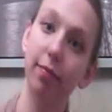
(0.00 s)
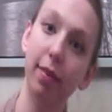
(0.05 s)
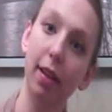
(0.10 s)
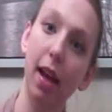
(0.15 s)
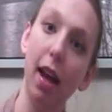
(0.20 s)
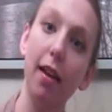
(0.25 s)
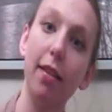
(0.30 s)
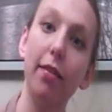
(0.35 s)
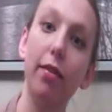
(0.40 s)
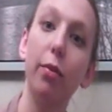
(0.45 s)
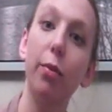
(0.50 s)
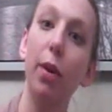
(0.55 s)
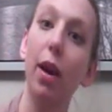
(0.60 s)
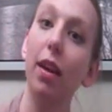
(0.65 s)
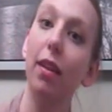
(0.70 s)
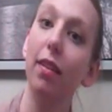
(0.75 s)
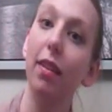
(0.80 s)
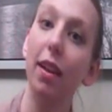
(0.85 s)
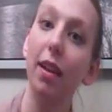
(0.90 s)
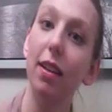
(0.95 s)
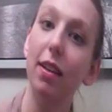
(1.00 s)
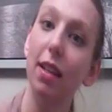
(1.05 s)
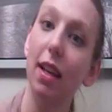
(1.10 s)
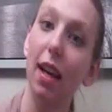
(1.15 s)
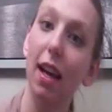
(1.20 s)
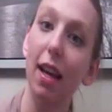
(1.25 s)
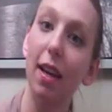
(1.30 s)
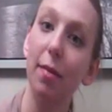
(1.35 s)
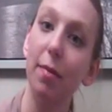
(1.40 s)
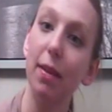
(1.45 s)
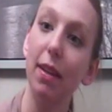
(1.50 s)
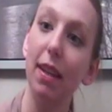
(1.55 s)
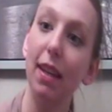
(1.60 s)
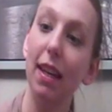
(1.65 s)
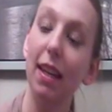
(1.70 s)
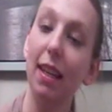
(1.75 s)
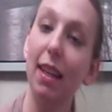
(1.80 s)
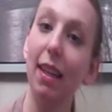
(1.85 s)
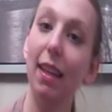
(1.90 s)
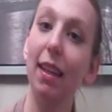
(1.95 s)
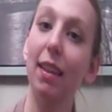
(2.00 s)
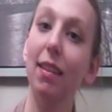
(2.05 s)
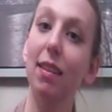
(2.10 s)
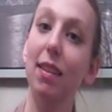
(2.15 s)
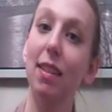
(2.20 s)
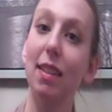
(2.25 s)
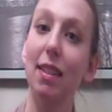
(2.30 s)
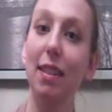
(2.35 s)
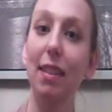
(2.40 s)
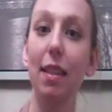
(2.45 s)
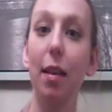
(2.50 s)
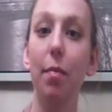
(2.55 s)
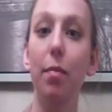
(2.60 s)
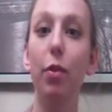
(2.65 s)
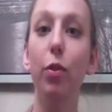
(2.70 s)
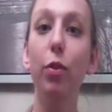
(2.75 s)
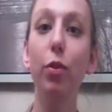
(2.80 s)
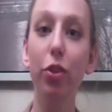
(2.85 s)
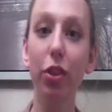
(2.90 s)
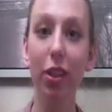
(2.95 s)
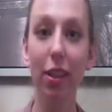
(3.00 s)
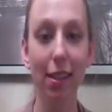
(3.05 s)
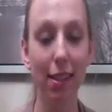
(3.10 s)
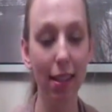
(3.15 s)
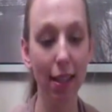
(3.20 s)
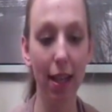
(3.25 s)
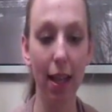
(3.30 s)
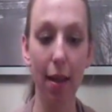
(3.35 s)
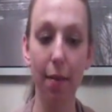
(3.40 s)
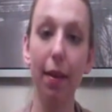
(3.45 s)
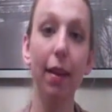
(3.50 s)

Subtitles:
kind of a way that I've been getting some nutrients in him,